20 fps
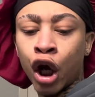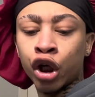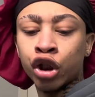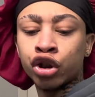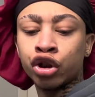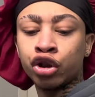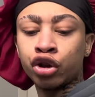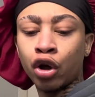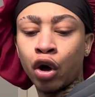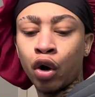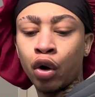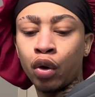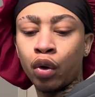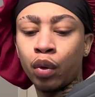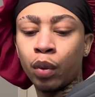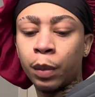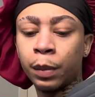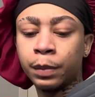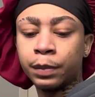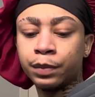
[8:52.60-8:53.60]

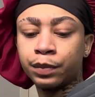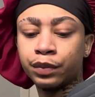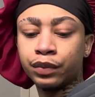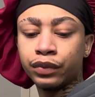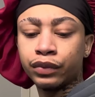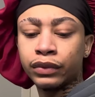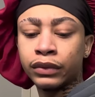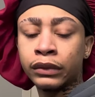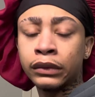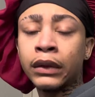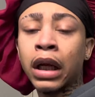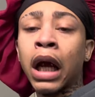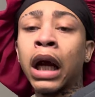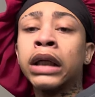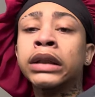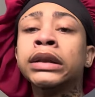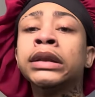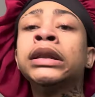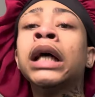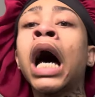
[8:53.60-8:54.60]
So,
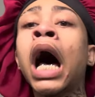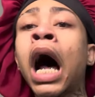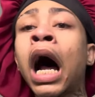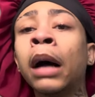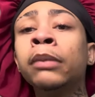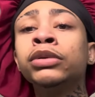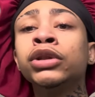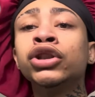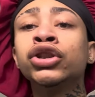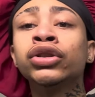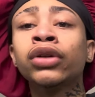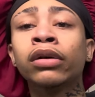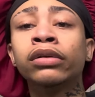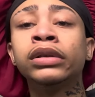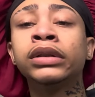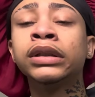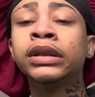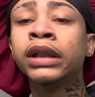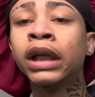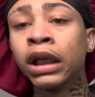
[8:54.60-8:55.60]
time just
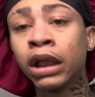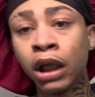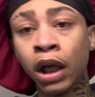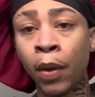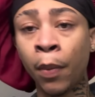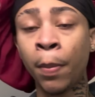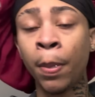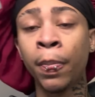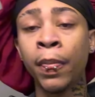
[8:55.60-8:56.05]
starts ticking.